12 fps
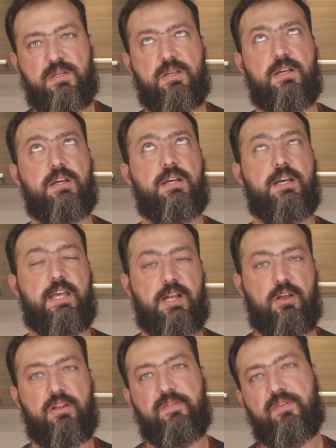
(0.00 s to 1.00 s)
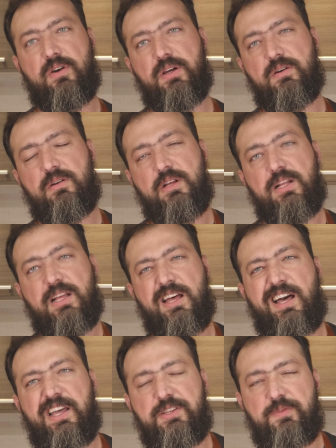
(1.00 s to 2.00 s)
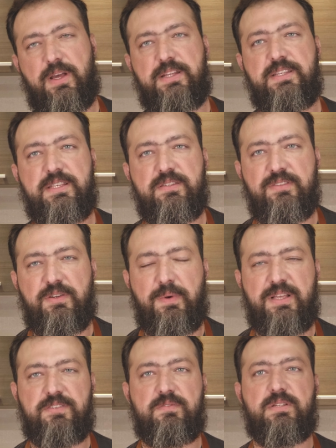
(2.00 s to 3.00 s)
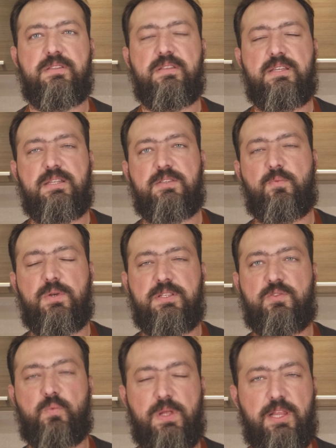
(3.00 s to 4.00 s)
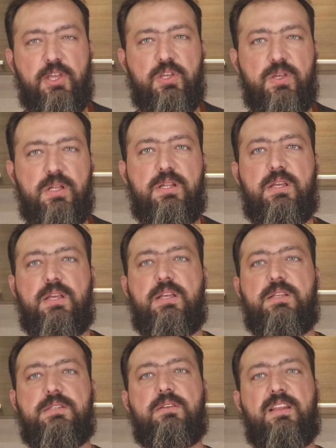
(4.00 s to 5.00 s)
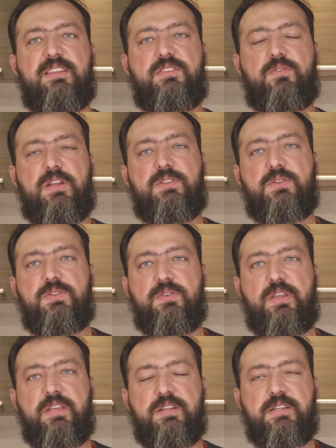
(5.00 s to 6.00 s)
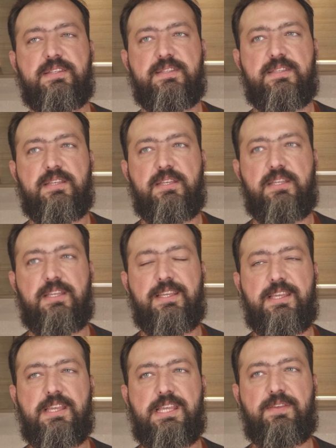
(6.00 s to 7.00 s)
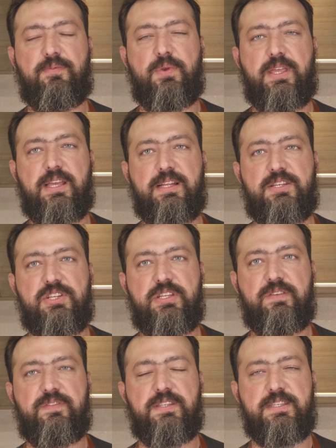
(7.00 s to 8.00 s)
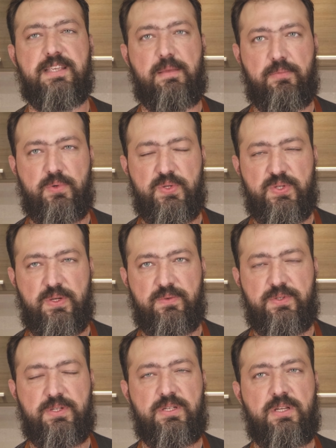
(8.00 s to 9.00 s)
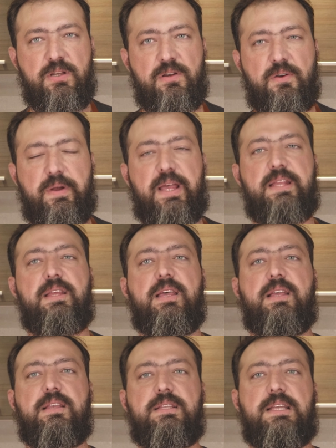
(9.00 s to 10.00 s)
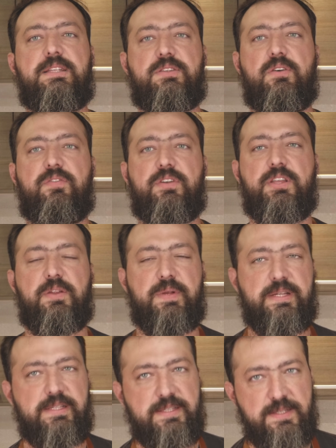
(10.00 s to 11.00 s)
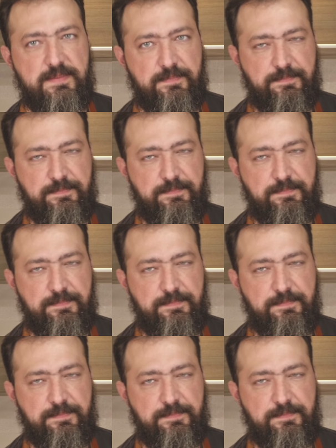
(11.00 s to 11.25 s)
and olive oil. I tried these in the restaurant, it was really good. So let's try to do here and see if we can achieve the same result. All right, let's go for the ingredients.